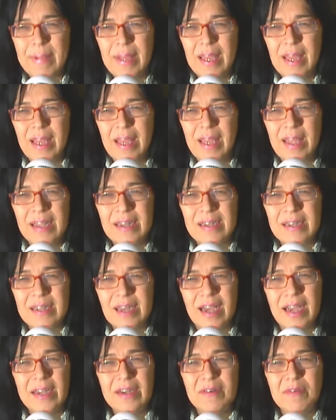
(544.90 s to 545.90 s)
And
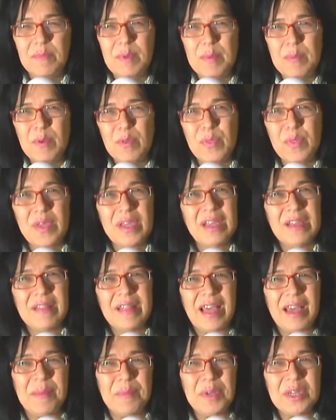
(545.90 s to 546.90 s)
I don't remember thinking
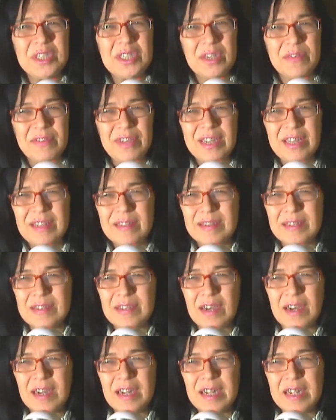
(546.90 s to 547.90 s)
that much of it at the
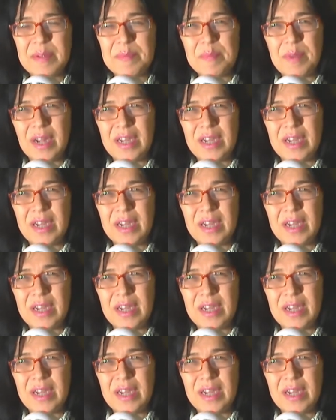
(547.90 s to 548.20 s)
time.